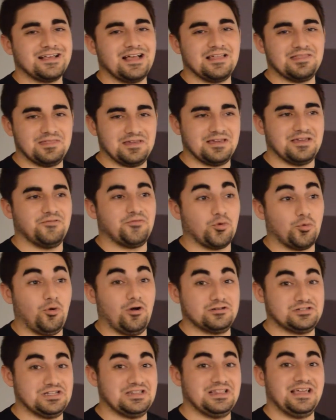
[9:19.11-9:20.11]
I think if you're
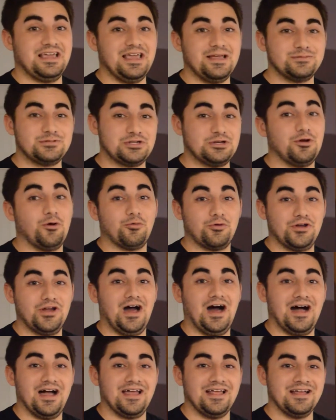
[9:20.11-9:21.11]
watching the games, you know we're
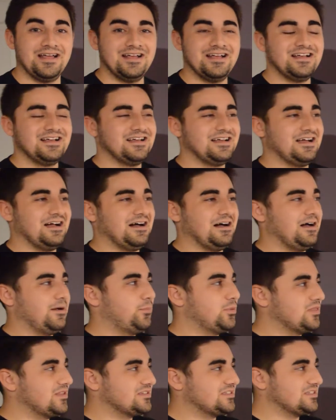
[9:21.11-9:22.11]
not.
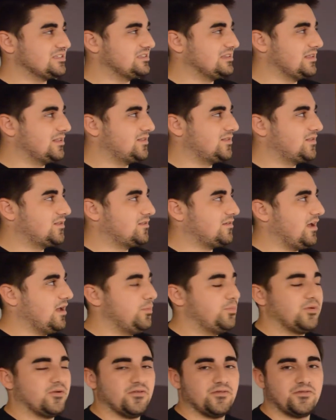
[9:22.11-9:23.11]
But this is the
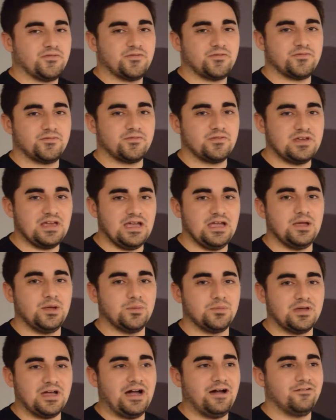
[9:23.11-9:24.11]
type of
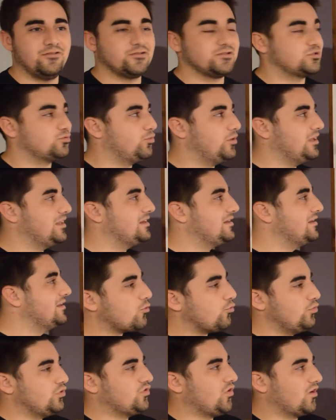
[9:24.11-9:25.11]
game the Islanders win.
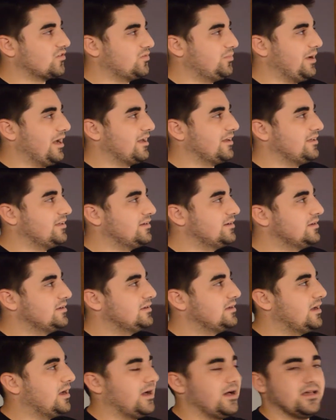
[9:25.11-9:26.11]
We talked about it
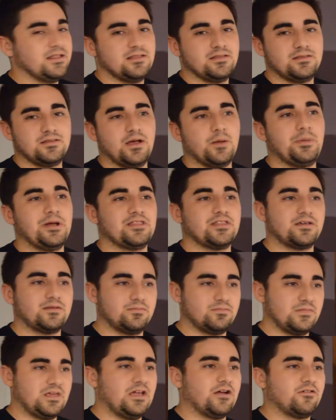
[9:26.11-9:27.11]
about the
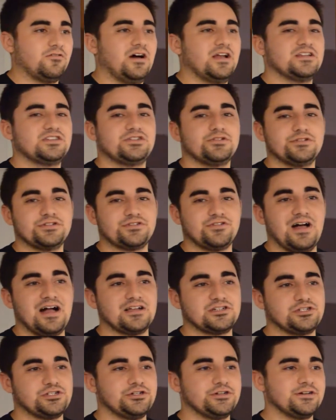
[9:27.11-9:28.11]
Carolina series
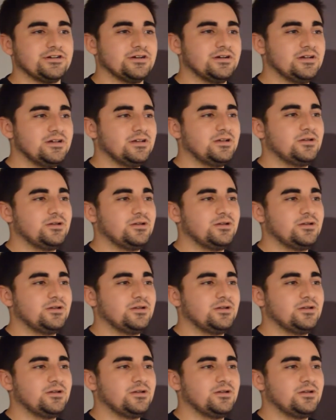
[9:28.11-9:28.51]
last year.